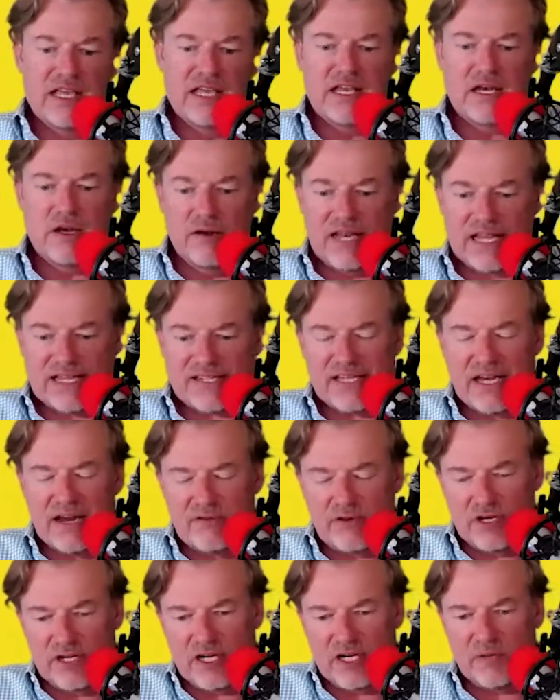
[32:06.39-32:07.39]
let's say I've
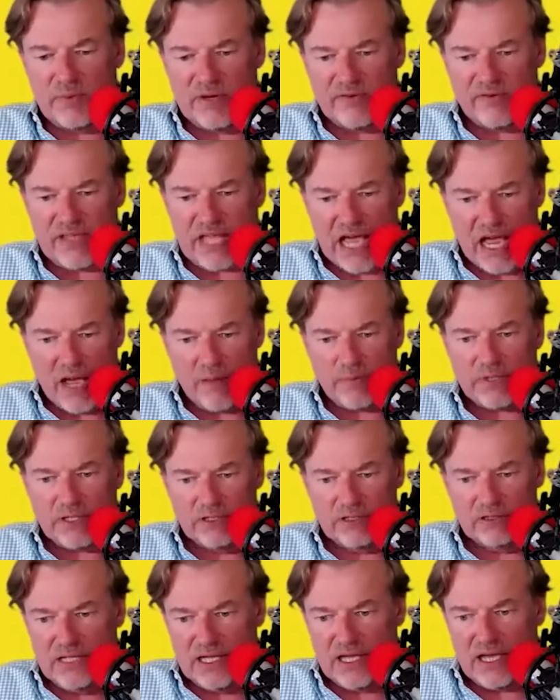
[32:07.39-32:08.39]
got a little bit of
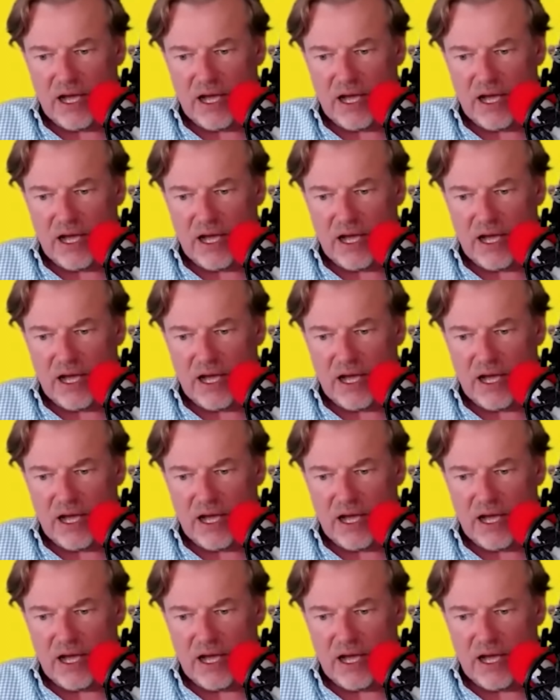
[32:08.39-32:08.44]
capital.